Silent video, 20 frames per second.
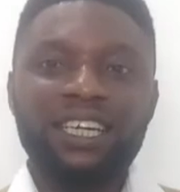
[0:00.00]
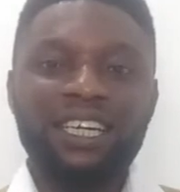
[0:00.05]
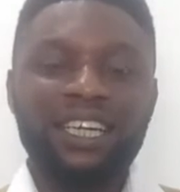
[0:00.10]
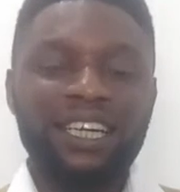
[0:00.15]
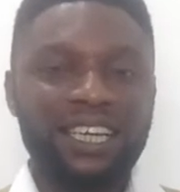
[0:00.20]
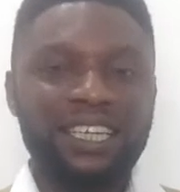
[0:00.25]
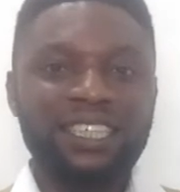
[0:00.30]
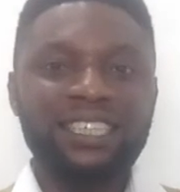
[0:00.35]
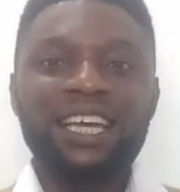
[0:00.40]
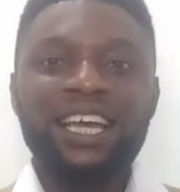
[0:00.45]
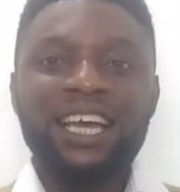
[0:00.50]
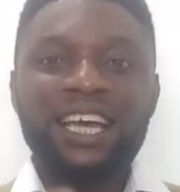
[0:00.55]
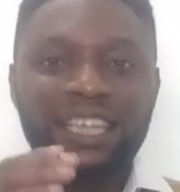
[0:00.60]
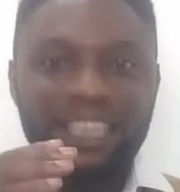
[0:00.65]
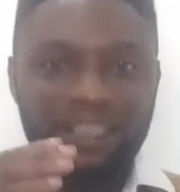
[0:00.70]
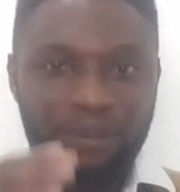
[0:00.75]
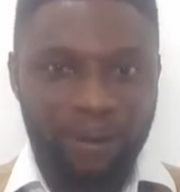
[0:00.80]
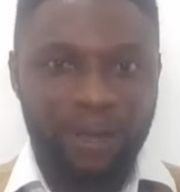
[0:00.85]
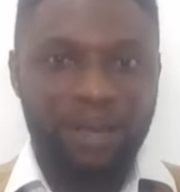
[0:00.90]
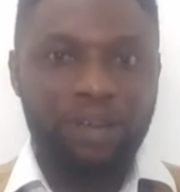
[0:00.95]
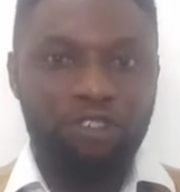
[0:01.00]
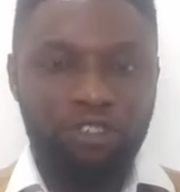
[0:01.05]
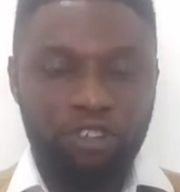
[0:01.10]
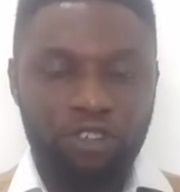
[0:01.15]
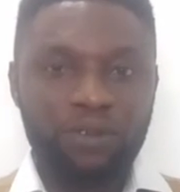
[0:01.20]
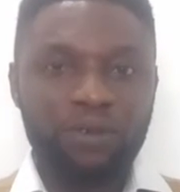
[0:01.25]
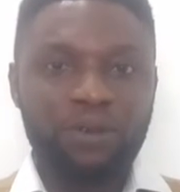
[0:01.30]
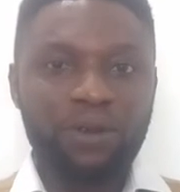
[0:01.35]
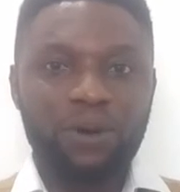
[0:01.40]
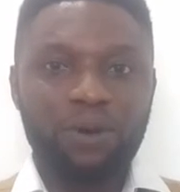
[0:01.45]
is think
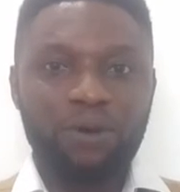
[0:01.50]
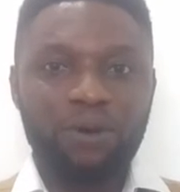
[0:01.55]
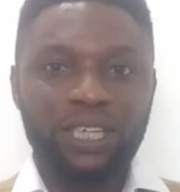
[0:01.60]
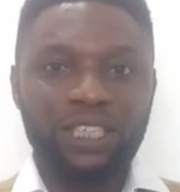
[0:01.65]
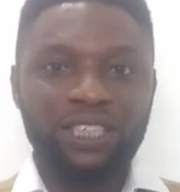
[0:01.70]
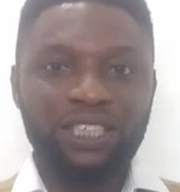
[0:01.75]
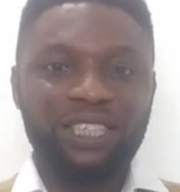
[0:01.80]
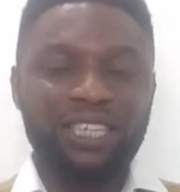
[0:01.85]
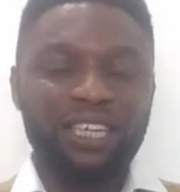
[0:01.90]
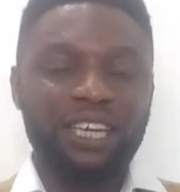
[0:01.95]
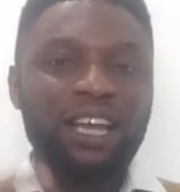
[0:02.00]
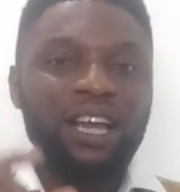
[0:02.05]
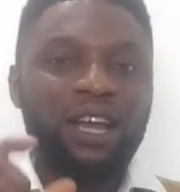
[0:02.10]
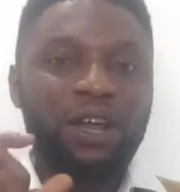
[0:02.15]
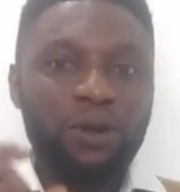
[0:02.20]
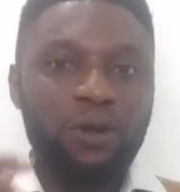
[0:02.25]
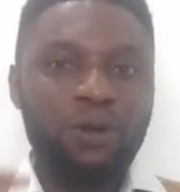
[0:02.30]
through the question,